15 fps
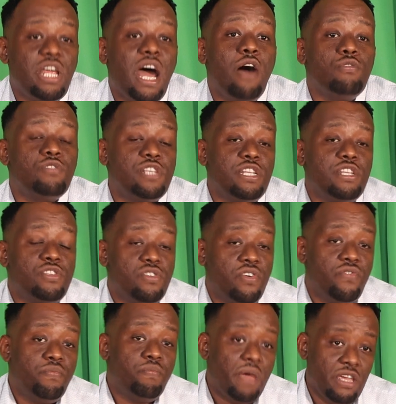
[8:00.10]
thousands
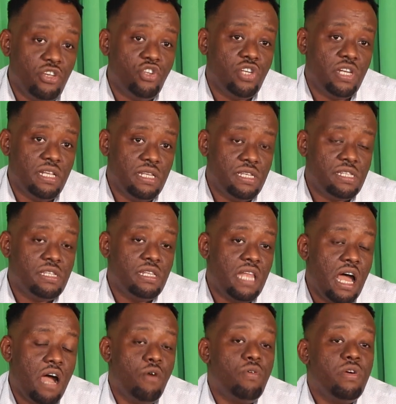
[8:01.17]
of patients.
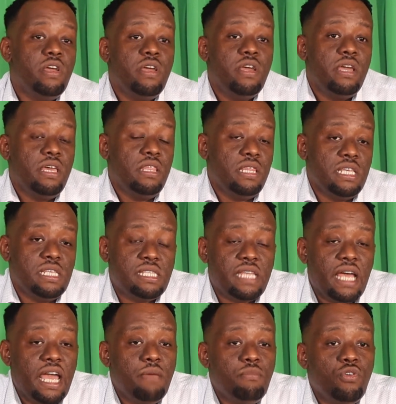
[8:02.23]
Now in this
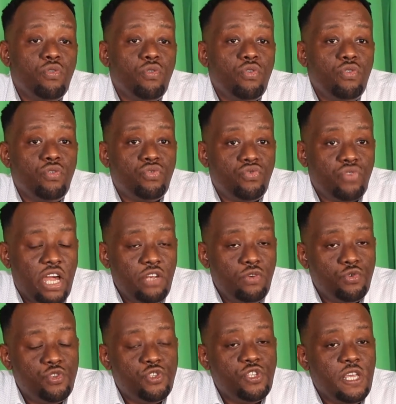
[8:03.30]
time, you try
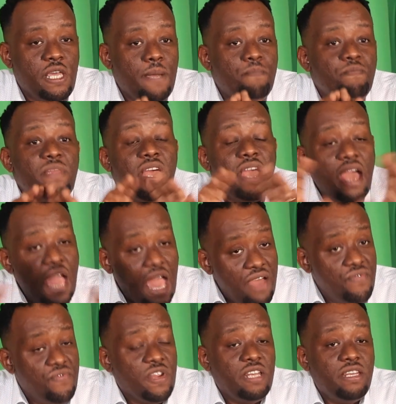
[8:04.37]
to see
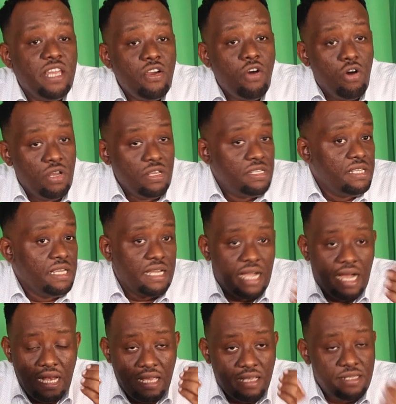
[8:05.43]
everything
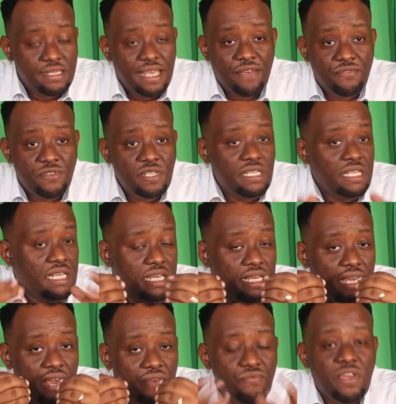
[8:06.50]
holistically:
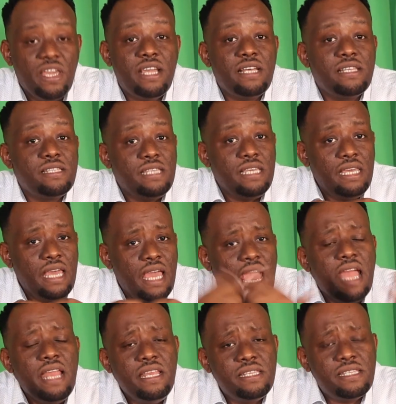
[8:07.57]
safety, efficacy,
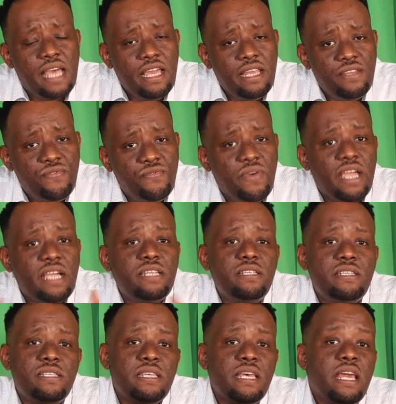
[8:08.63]
any side
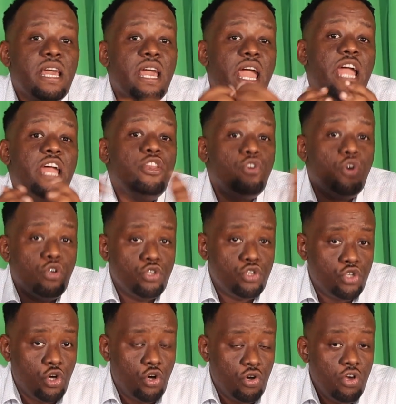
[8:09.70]
effects, and
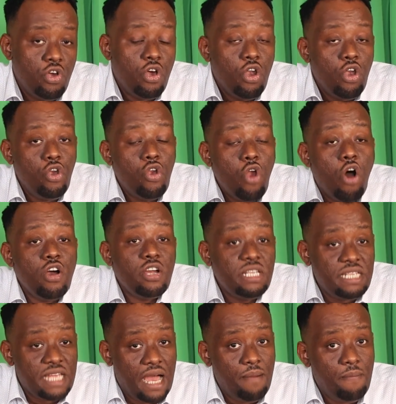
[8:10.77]
also
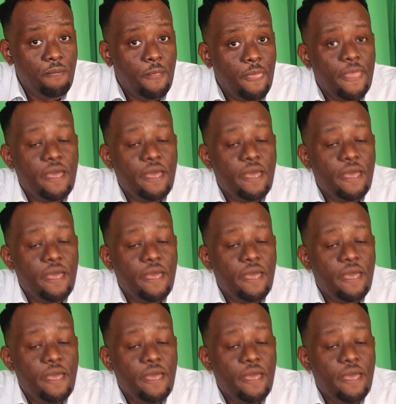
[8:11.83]
long-term